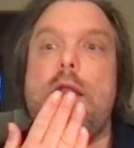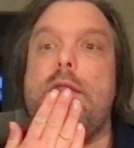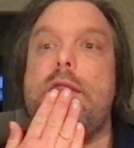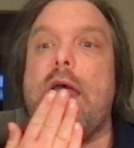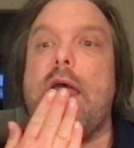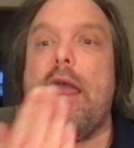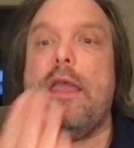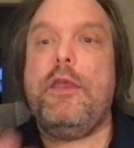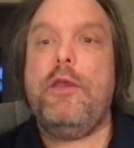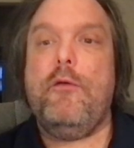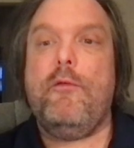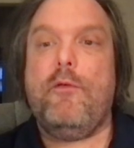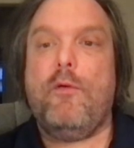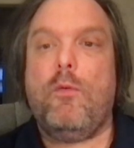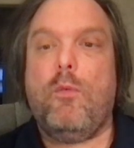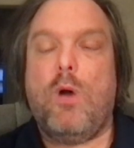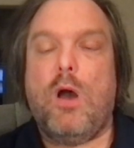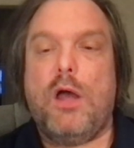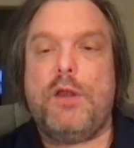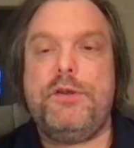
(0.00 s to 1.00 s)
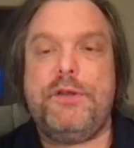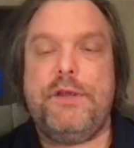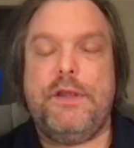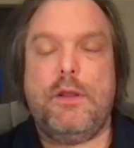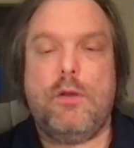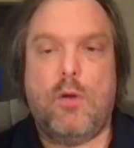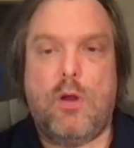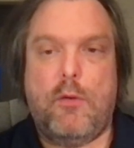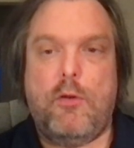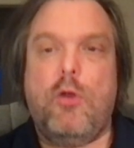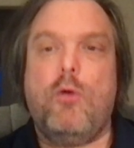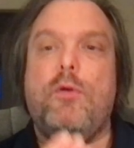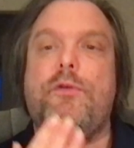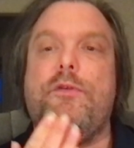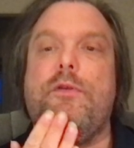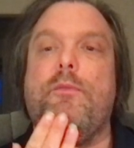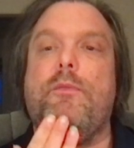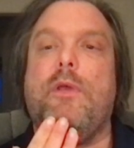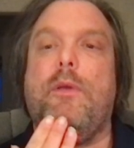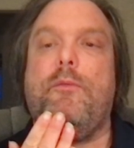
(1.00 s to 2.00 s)
Thank you for watching, or I know
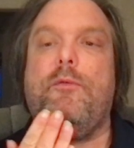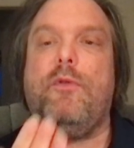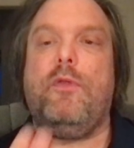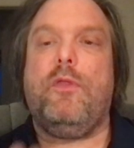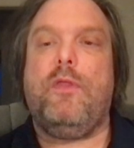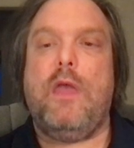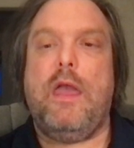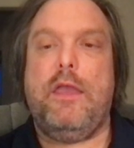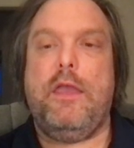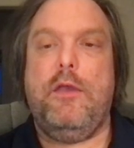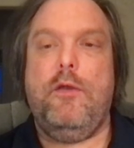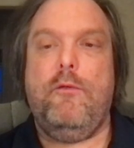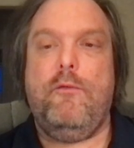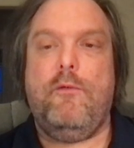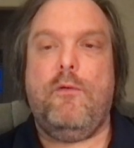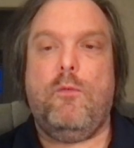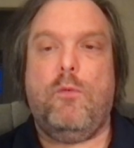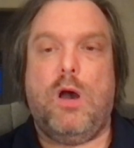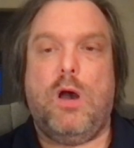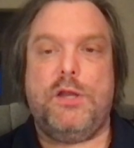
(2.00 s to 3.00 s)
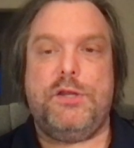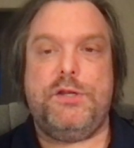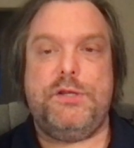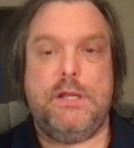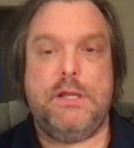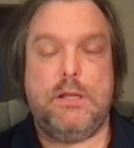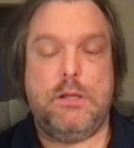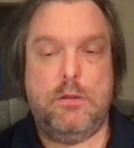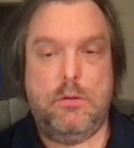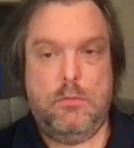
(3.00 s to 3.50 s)
sometimes thank you for watching.